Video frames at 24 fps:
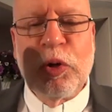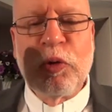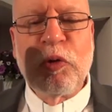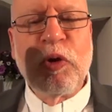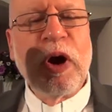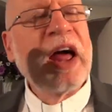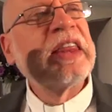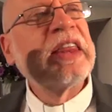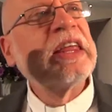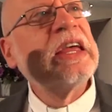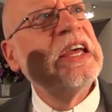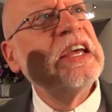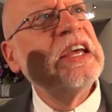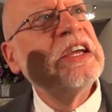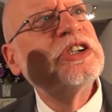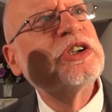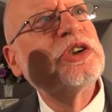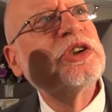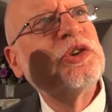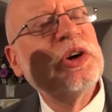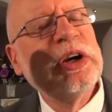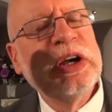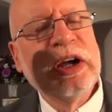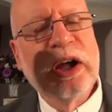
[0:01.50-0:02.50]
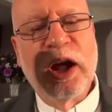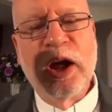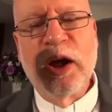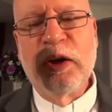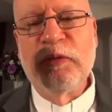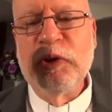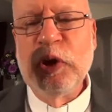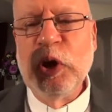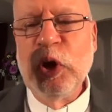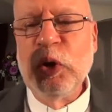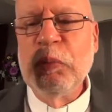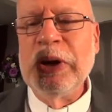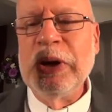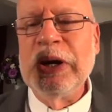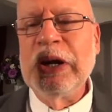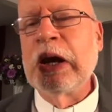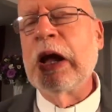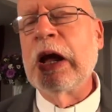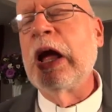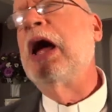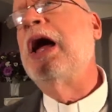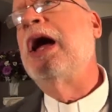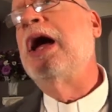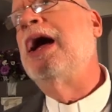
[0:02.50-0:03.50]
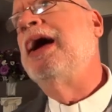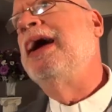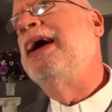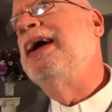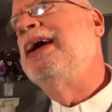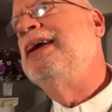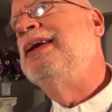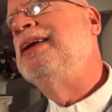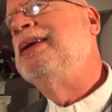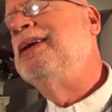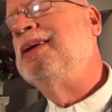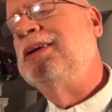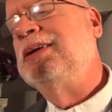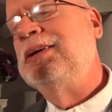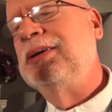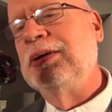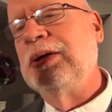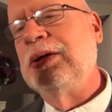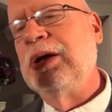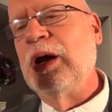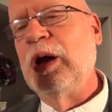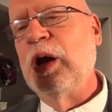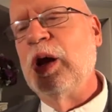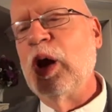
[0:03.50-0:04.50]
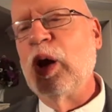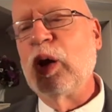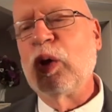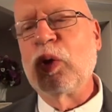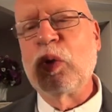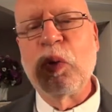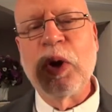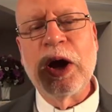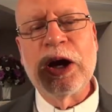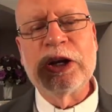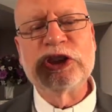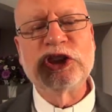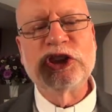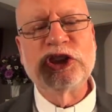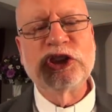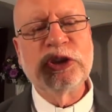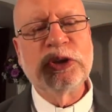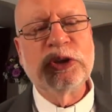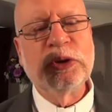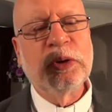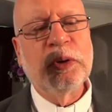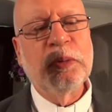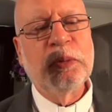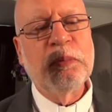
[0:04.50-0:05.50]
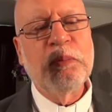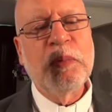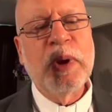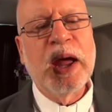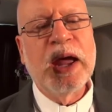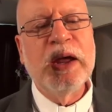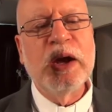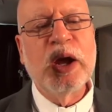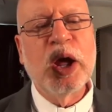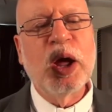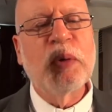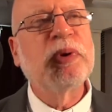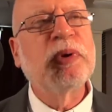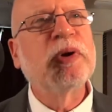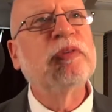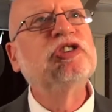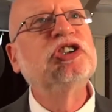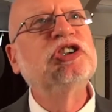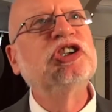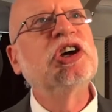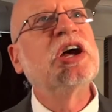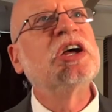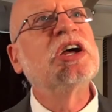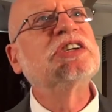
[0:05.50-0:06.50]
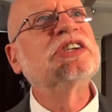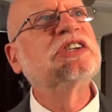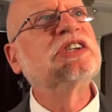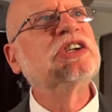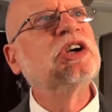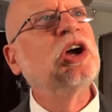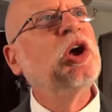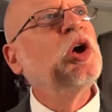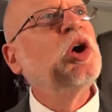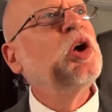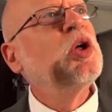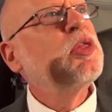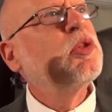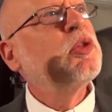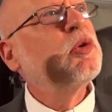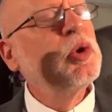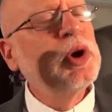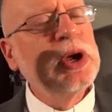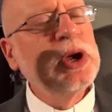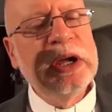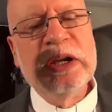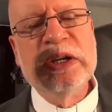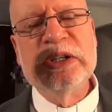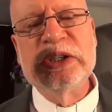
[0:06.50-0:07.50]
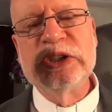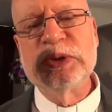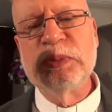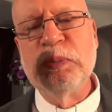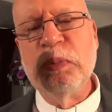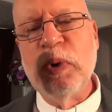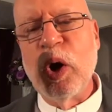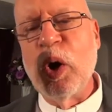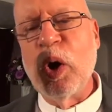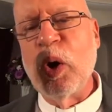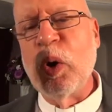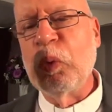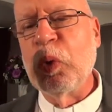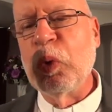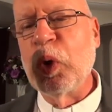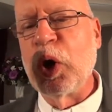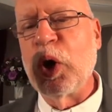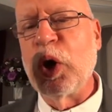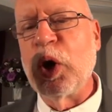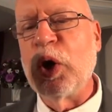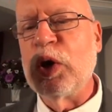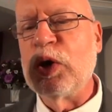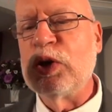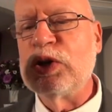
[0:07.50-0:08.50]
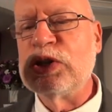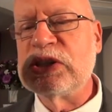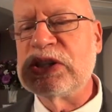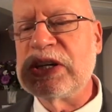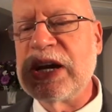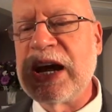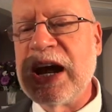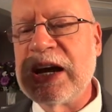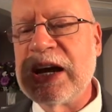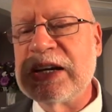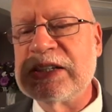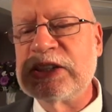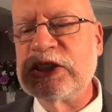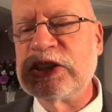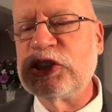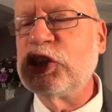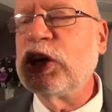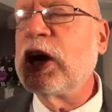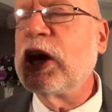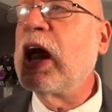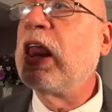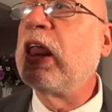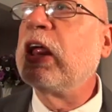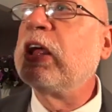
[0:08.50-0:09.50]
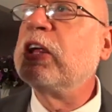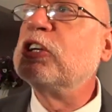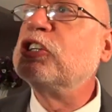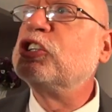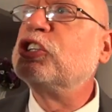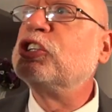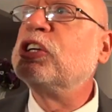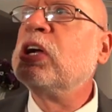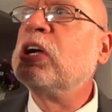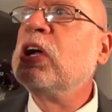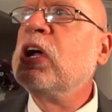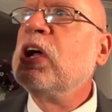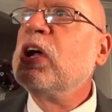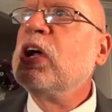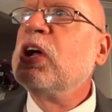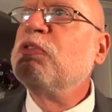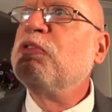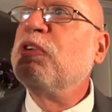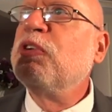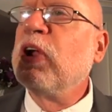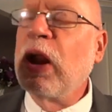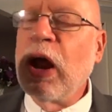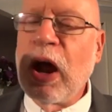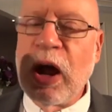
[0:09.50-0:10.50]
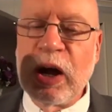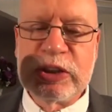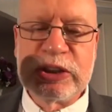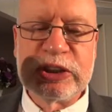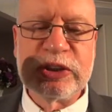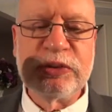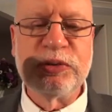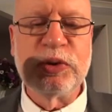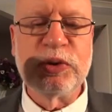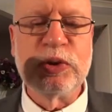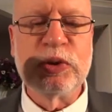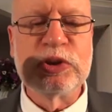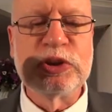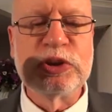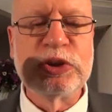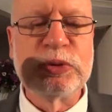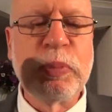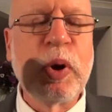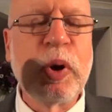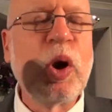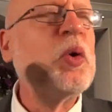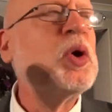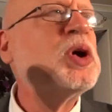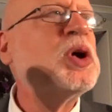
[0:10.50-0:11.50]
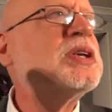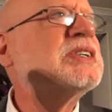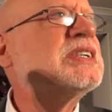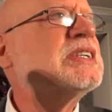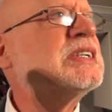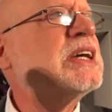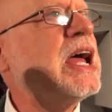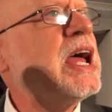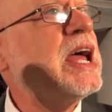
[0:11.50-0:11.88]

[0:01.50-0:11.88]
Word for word: Throughout the history of humankind, a question made up of just three small words has challenged philosophers, poets,